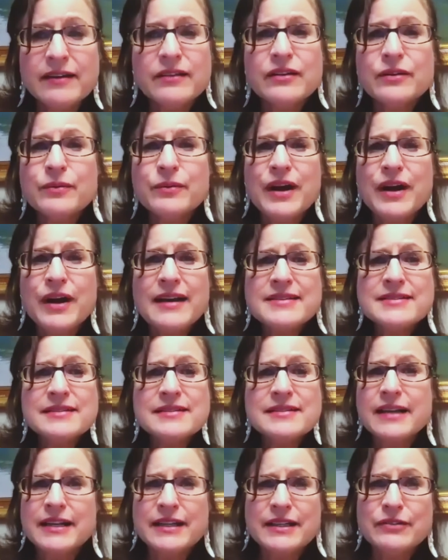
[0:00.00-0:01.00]
that we're
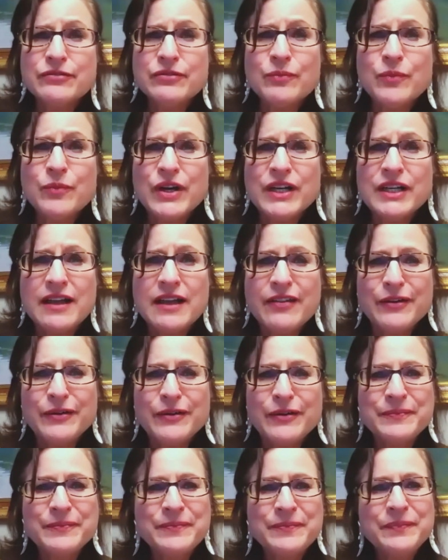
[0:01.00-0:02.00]
isolated from one another.
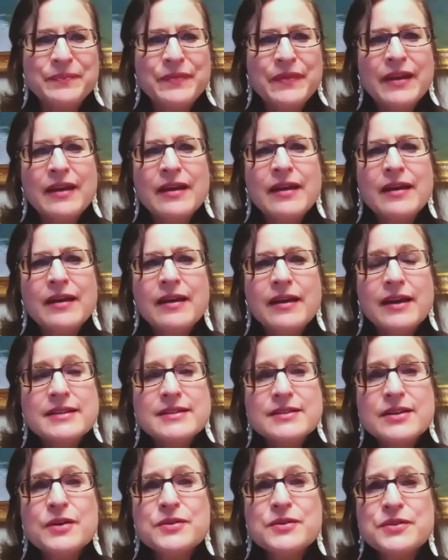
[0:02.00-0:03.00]
It's
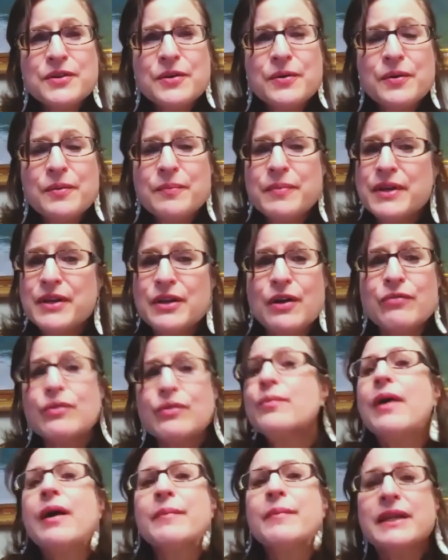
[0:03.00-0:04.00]
also been
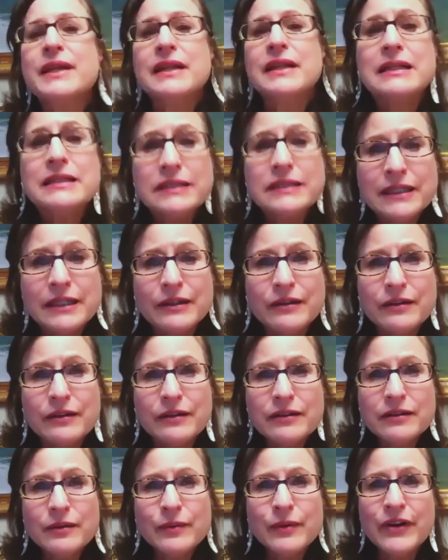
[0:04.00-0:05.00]
overwhelmingly clear
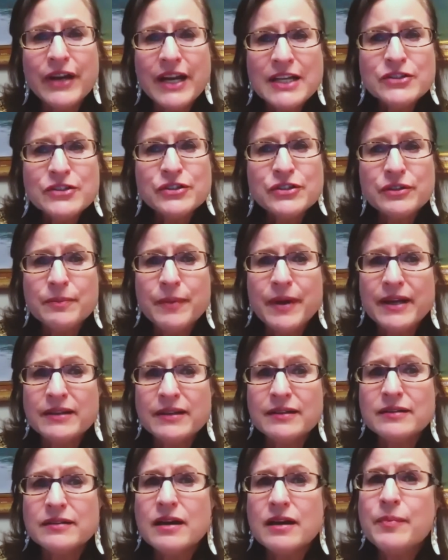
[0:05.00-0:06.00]
that we're
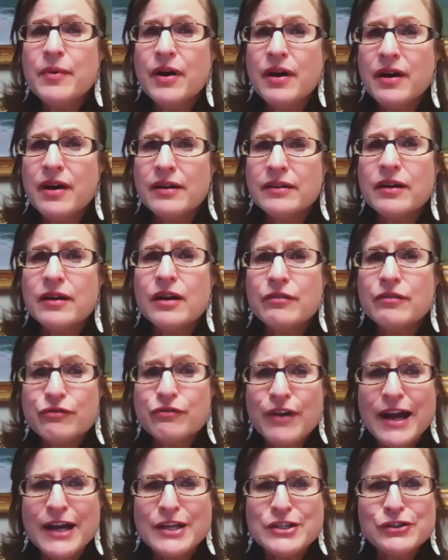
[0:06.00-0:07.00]
interdependent upon our
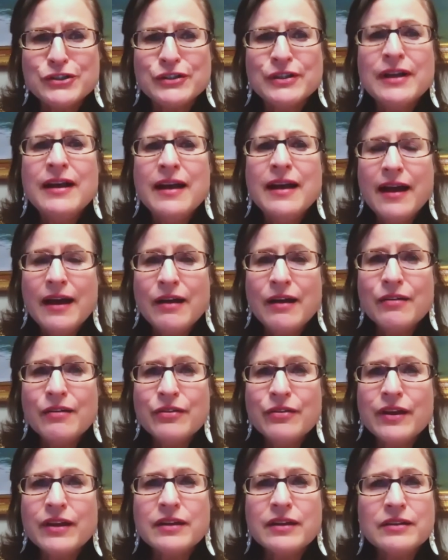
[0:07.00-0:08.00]
fragile health
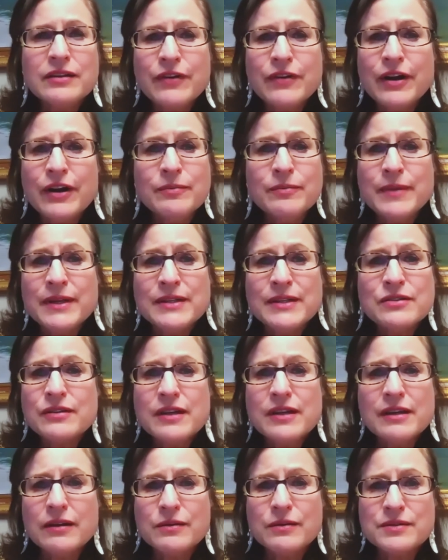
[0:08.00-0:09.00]
and environmental
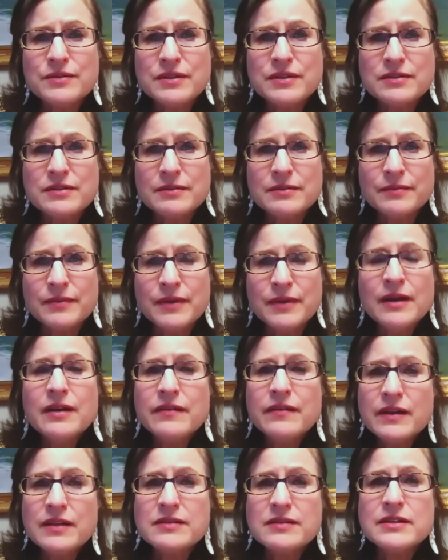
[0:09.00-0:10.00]
ecosystem
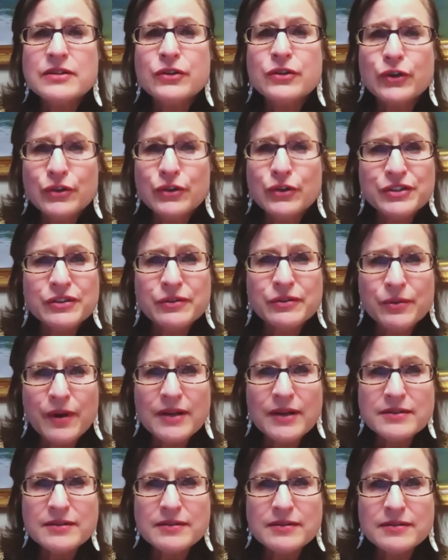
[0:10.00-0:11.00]
that is in urgent
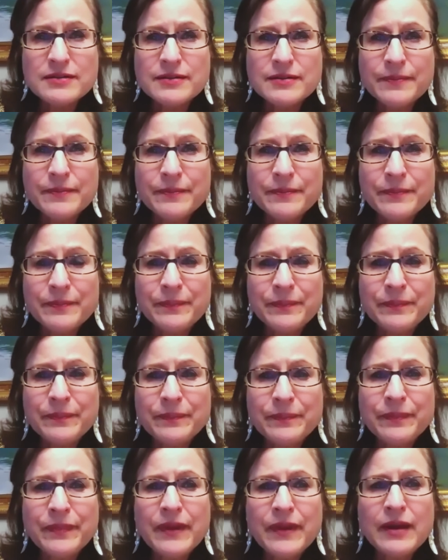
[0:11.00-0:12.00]
crisis.
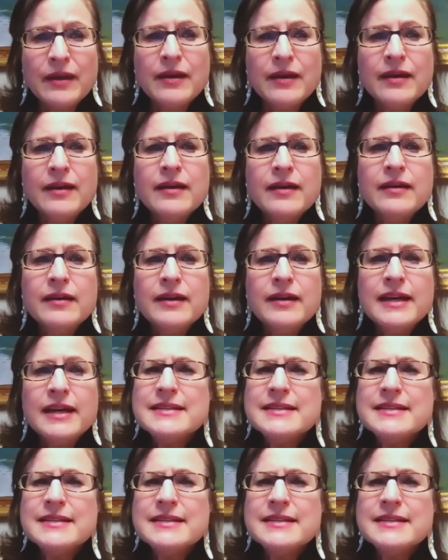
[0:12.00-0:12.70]
In